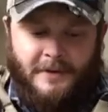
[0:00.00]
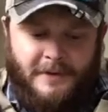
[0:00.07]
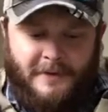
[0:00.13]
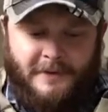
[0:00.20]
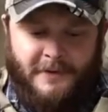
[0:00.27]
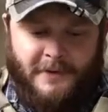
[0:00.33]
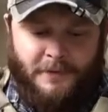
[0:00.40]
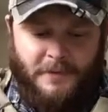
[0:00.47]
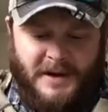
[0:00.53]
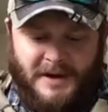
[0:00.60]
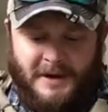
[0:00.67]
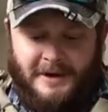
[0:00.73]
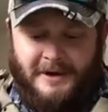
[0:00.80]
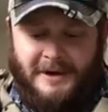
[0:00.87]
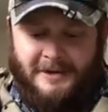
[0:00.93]
Just
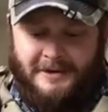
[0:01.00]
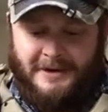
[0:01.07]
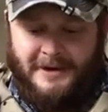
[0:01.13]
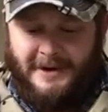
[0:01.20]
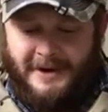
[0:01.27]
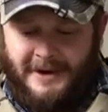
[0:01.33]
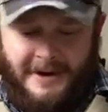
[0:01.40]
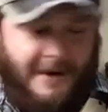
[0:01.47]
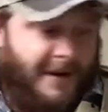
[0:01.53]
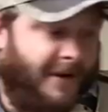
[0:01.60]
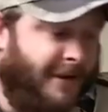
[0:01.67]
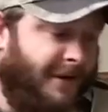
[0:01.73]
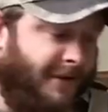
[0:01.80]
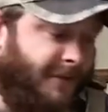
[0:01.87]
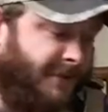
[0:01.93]
bending down in a
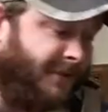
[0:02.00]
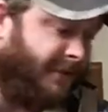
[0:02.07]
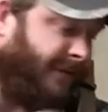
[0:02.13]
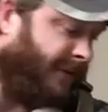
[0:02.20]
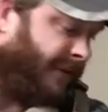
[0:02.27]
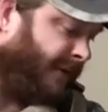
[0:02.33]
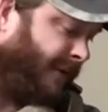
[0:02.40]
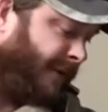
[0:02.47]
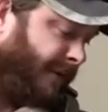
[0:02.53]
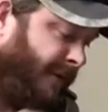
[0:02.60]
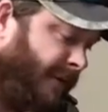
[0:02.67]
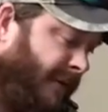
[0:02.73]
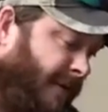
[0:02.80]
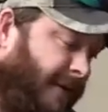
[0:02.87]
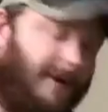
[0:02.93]
kayak
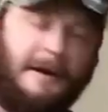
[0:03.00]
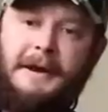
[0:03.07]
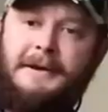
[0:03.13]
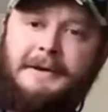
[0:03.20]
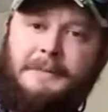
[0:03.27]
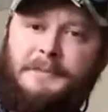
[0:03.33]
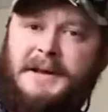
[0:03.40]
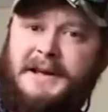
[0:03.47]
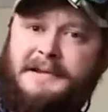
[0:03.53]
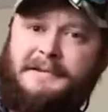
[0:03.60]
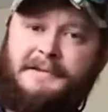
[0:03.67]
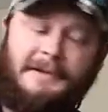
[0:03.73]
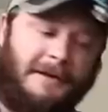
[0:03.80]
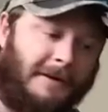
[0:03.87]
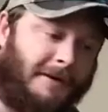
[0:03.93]
ain't the best
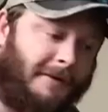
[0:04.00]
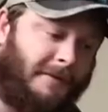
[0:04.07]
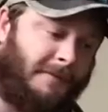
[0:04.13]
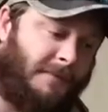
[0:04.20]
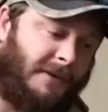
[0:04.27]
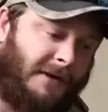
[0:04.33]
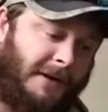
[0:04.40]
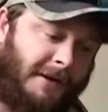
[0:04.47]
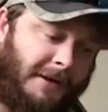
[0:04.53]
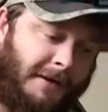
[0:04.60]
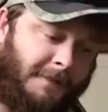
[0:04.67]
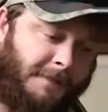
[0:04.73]
thing on the planet.